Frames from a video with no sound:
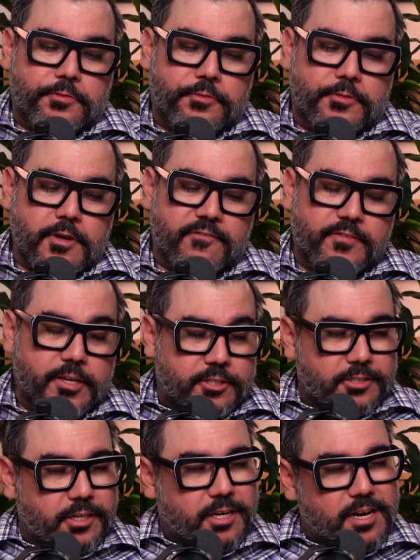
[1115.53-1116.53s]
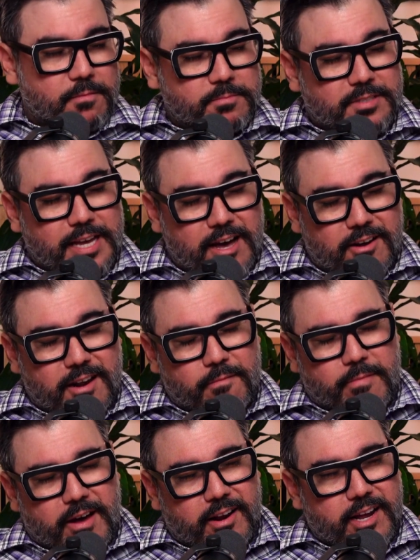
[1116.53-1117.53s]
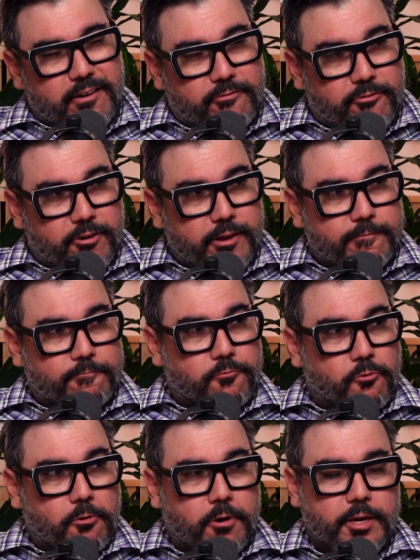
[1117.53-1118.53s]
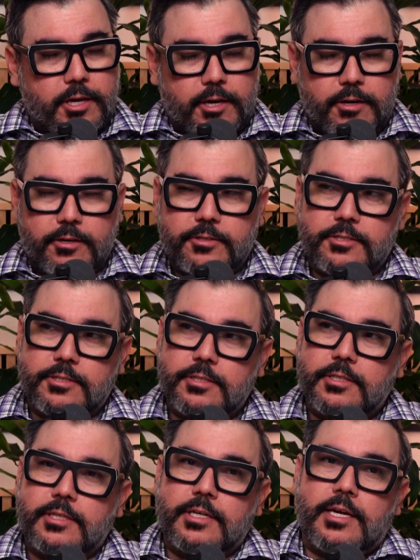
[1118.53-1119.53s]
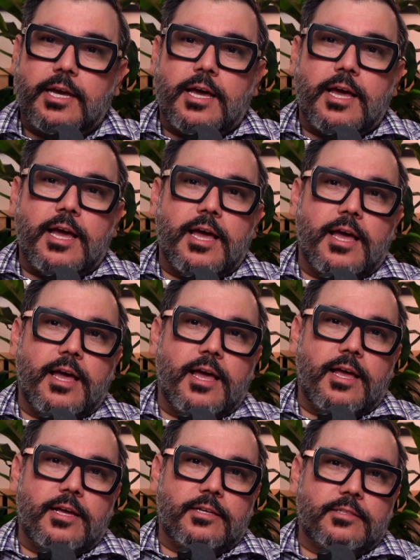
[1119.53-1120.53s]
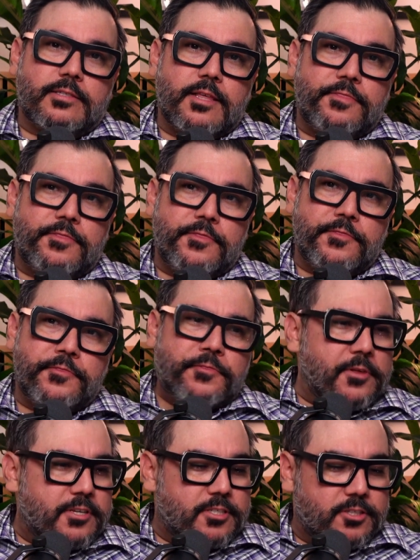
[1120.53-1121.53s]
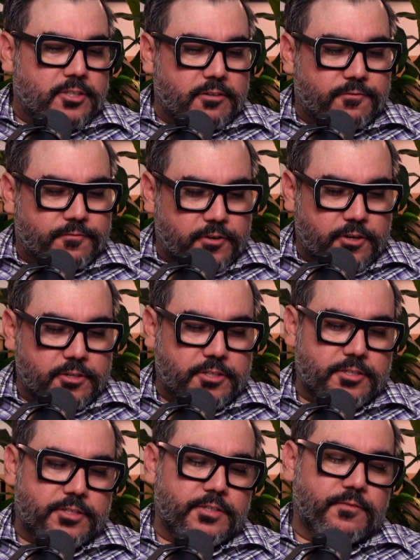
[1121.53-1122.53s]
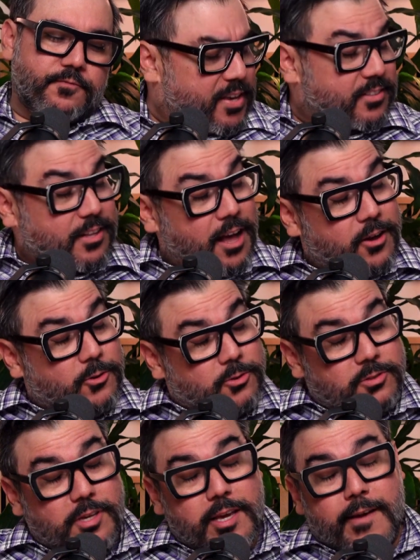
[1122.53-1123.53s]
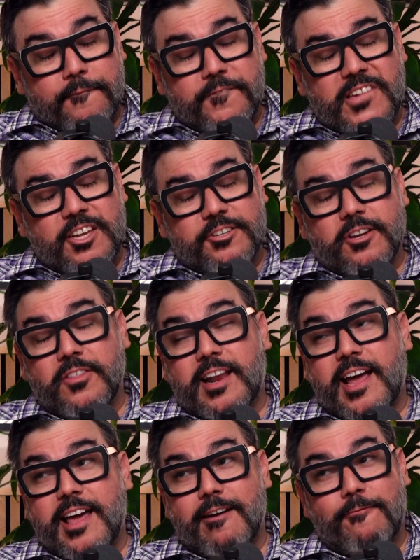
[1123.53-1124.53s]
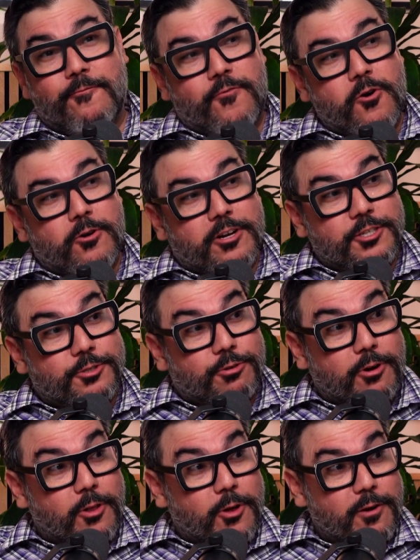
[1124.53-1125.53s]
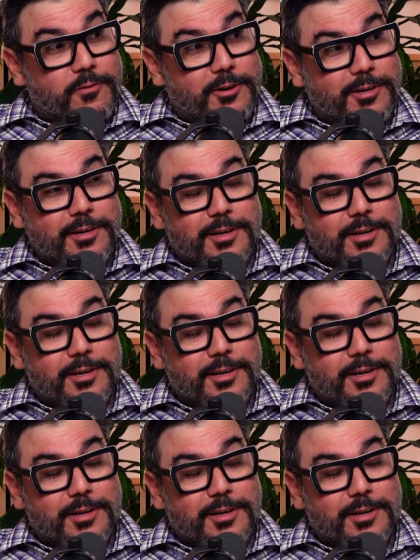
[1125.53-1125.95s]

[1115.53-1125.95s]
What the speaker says: the feature comes out about every 4 years. And this is the first Best Tacos feature that I have full control over.